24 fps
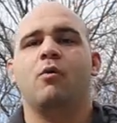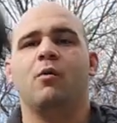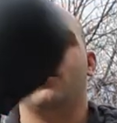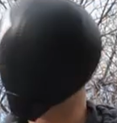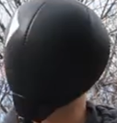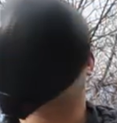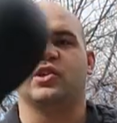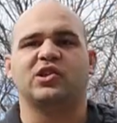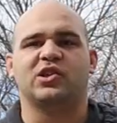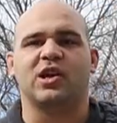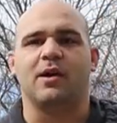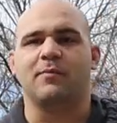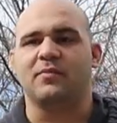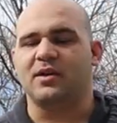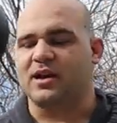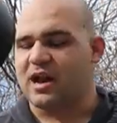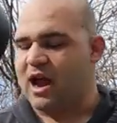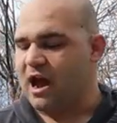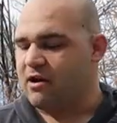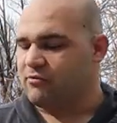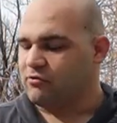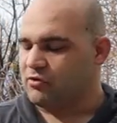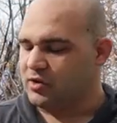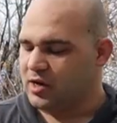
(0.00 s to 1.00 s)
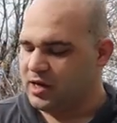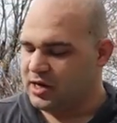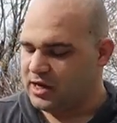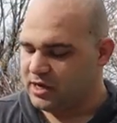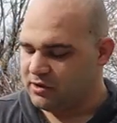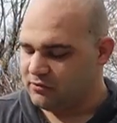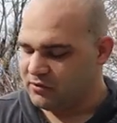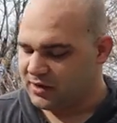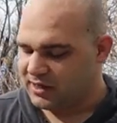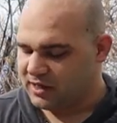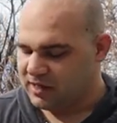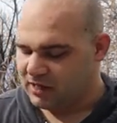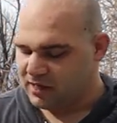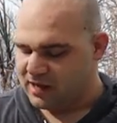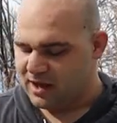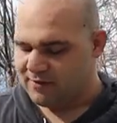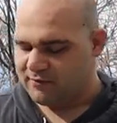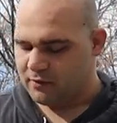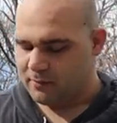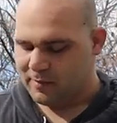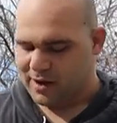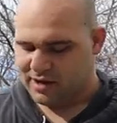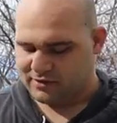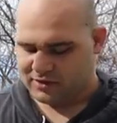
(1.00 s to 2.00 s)
which is something I really, really
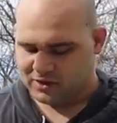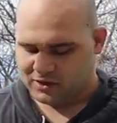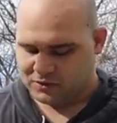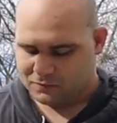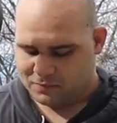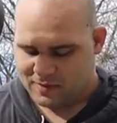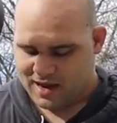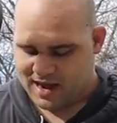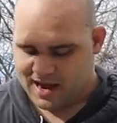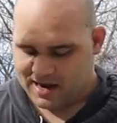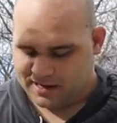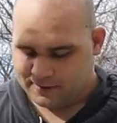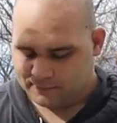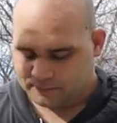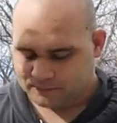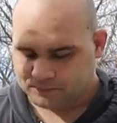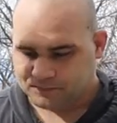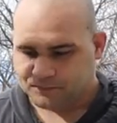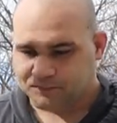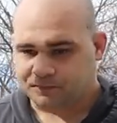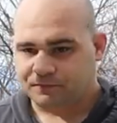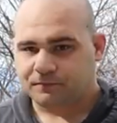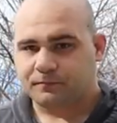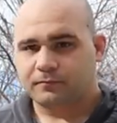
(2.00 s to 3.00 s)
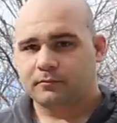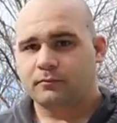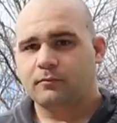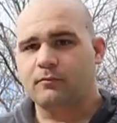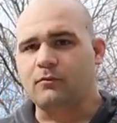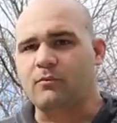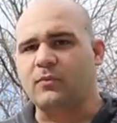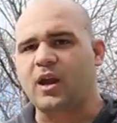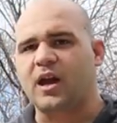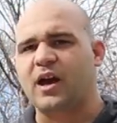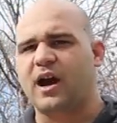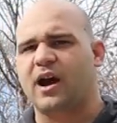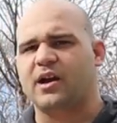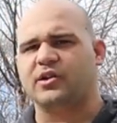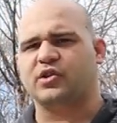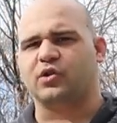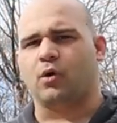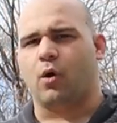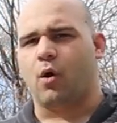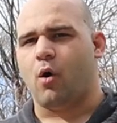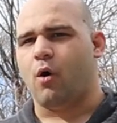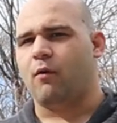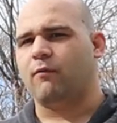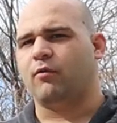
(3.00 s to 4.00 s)
love about this bag. Uh,
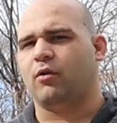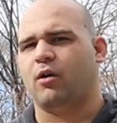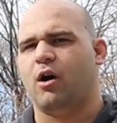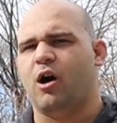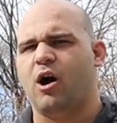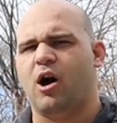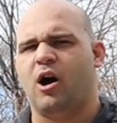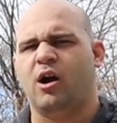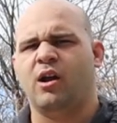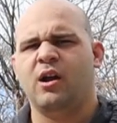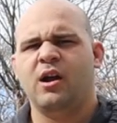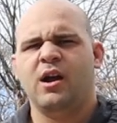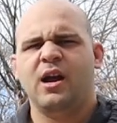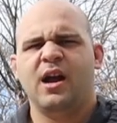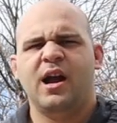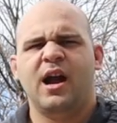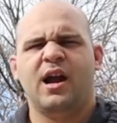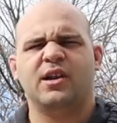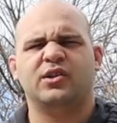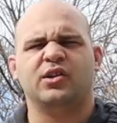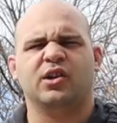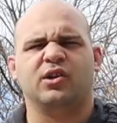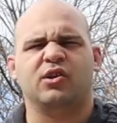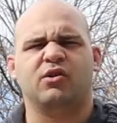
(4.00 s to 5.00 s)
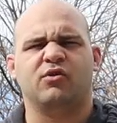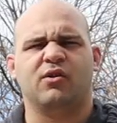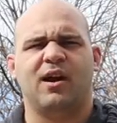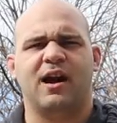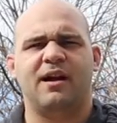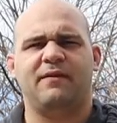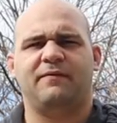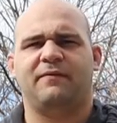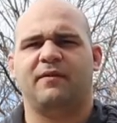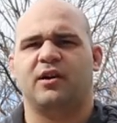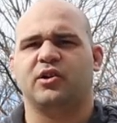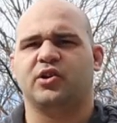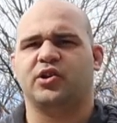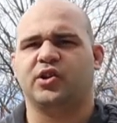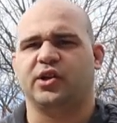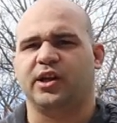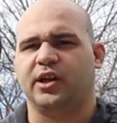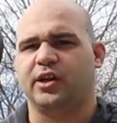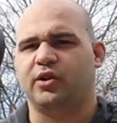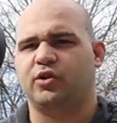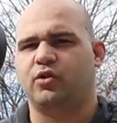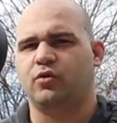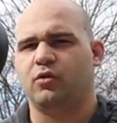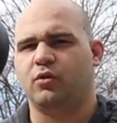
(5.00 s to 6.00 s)
so overall, it's a great
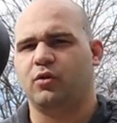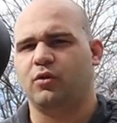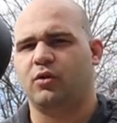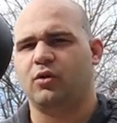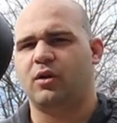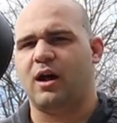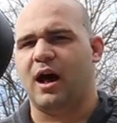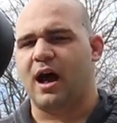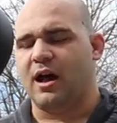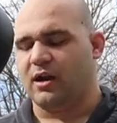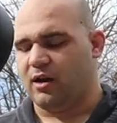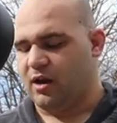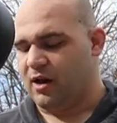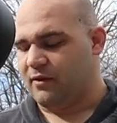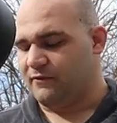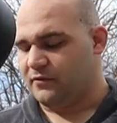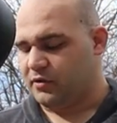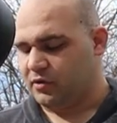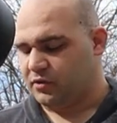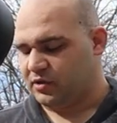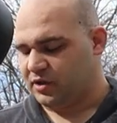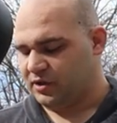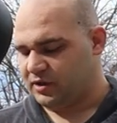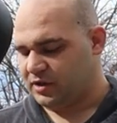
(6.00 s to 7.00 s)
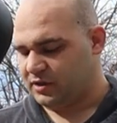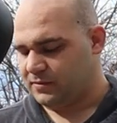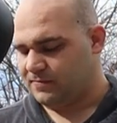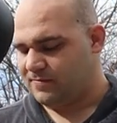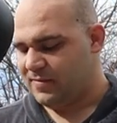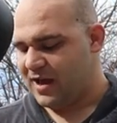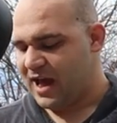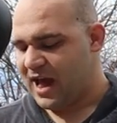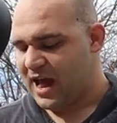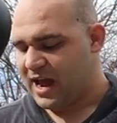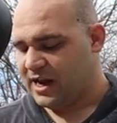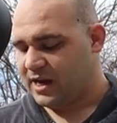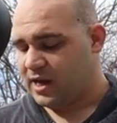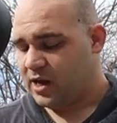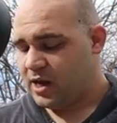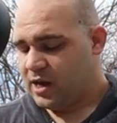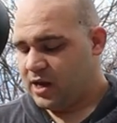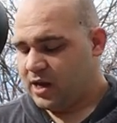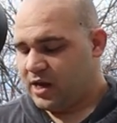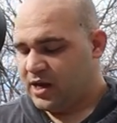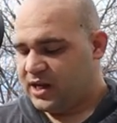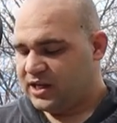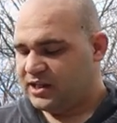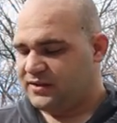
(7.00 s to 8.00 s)
functioning tool. I love using this bag
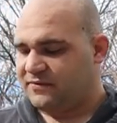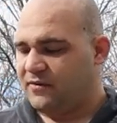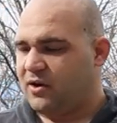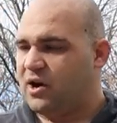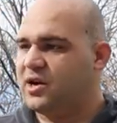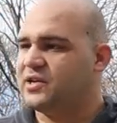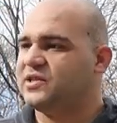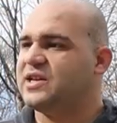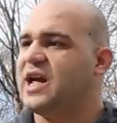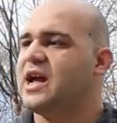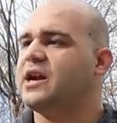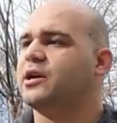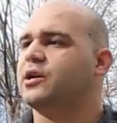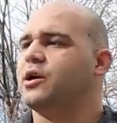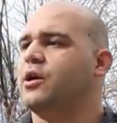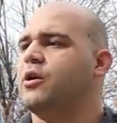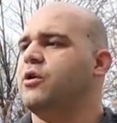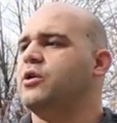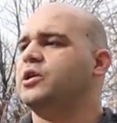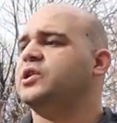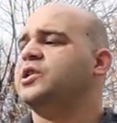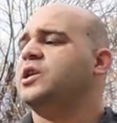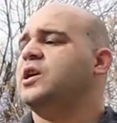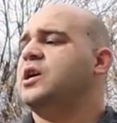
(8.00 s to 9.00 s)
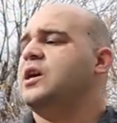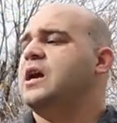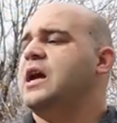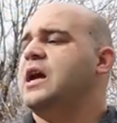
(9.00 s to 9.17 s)
as far as that goes.